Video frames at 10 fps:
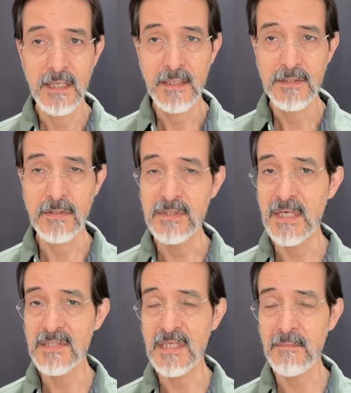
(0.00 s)
So it
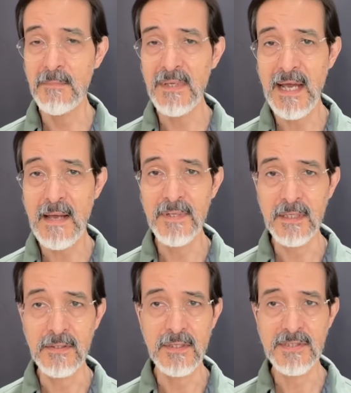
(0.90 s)
does seem to be happening.
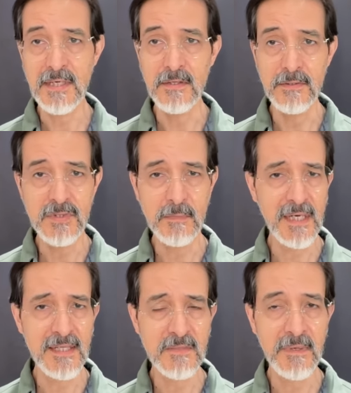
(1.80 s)
You could say, oh, new
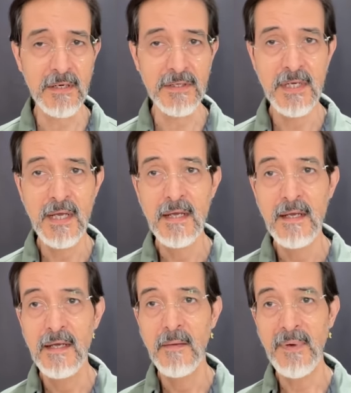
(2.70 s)
supply, that's bearish.
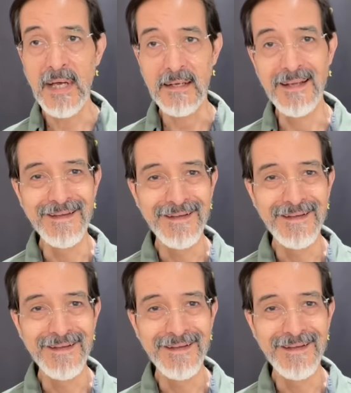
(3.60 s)
But